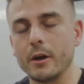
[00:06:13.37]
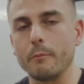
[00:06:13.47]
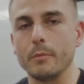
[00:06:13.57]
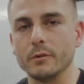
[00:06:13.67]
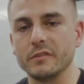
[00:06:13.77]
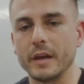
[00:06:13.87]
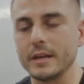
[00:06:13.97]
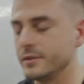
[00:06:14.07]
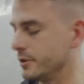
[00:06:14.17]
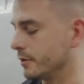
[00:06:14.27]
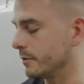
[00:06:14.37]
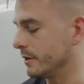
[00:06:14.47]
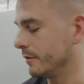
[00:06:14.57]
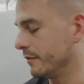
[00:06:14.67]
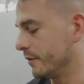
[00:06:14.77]
on both sides, you're going
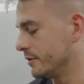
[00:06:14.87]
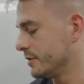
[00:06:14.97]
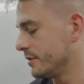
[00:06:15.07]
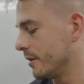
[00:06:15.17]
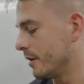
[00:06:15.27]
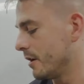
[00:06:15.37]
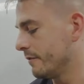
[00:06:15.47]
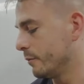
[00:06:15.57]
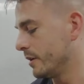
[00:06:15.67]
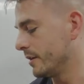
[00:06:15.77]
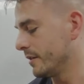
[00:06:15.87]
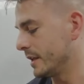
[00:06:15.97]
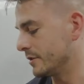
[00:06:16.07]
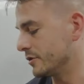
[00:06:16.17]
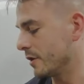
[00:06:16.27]
to first start off with
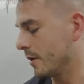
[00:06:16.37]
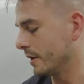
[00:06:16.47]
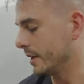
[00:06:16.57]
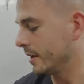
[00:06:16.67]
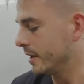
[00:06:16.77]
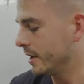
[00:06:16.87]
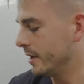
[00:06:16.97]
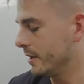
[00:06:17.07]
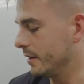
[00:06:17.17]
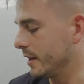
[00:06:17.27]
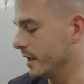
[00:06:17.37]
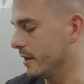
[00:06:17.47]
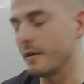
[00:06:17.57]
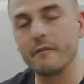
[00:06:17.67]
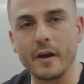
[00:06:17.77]
installing
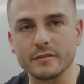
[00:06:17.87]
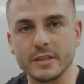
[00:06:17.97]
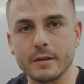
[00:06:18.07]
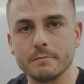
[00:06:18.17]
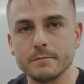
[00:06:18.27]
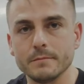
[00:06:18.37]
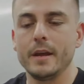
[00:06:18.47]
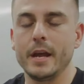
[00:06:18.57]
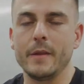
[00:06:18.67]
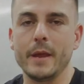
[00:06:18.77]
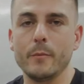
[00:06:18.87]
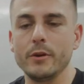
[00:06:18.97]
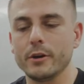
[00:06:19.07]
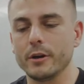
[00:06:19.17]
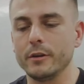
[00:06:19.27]
the valve stem, and then what
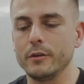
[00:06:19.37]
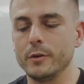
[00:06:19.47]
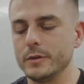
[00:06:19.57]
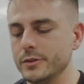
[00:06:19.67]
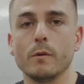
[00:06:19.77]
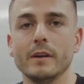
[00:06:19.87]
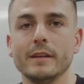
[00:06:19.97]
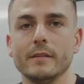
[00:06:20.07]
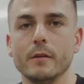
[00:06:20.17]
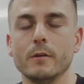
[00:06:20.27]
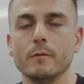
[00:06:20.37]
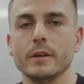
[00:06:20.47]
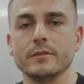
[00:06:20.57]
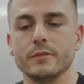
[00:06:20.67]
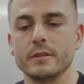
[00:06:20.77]
you're going to do is orient the
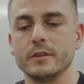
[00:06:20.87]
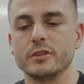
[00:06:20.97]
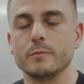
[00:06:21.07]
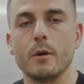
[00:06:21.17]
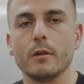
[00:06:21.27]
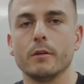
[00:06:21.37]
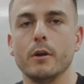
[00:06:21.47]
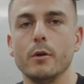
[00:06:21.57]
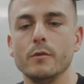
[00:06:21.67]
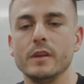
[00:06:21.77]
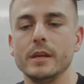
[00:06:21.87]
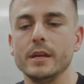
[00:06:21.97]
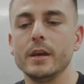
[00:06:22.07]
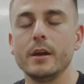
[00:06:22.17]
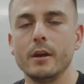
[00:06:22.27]
O-ring so that the smaller
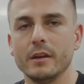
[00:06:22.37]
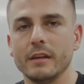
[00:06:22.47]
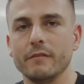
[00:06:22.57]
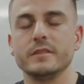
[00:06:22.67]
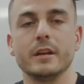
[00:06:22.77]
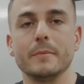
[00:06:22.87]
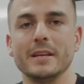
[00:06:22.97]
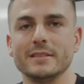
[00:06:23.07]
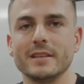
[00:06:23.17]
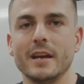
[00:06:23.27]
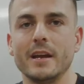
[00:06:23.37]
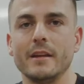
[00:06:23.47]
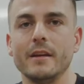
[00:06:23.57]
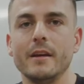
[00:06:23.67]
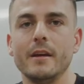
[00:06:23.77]
OD can sit up
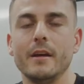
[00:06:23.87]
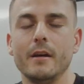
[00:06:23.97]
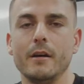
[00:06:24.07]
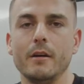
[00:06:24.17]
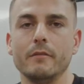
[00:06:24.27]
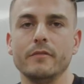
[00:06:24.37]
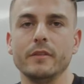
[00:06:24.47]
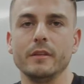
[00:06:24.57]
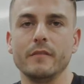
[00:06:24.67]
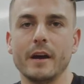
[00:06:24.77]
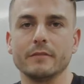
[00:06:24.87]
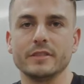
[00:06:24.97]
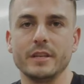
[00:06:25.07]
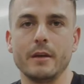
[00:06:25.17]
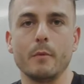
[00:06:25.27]
inside of the valve
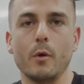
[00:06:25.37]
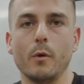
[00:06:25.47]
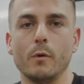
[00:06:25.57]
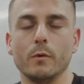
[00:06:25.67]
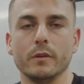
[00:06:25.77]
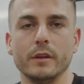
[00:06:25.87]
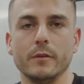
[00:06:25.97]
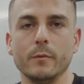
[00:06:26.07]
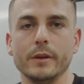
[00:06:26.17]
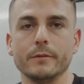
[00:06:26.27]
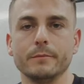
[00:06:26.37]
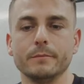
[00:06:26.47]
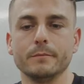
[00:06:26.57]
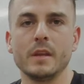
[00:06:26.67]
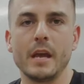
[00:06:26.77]
stem hole in the wheel.
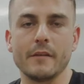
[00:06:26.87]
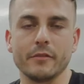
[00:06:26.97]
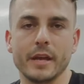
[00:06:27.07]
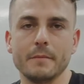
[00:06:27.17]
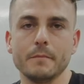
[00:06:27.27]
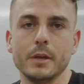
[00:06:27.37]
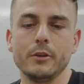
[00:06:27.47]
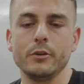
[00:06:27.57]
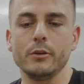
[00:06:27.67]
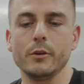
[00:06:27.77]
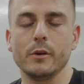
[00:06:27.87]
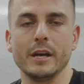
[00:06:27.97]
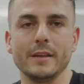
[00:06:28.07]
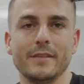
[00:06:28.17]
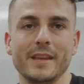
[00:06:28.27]
After that, you can go
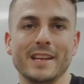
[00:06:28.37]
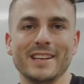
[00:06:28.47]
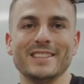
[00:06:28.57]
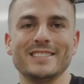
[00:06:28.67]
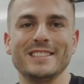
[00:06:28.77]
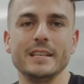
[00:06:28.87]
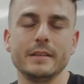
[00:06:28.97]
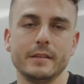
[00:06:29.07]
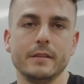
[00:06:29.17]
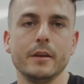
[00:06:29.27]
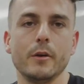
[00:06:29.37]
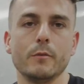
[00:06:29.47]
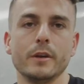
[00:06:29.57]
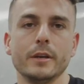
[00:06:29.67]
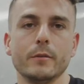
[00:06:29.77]
ahead and then seat the
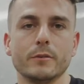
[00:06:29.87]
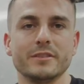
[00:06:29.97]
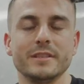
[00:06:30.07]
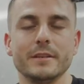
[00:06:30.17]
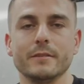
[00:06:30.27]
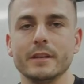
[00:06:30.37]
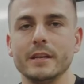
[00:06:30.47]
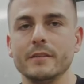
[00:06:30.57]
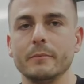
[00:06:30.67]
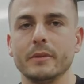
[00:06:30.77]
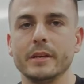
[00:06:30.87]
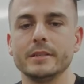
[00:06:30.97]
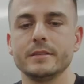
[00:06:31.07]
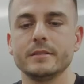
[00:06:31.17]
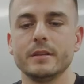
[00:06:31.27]
O-ring or seal into
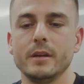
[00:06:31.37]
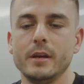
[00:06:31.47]
place.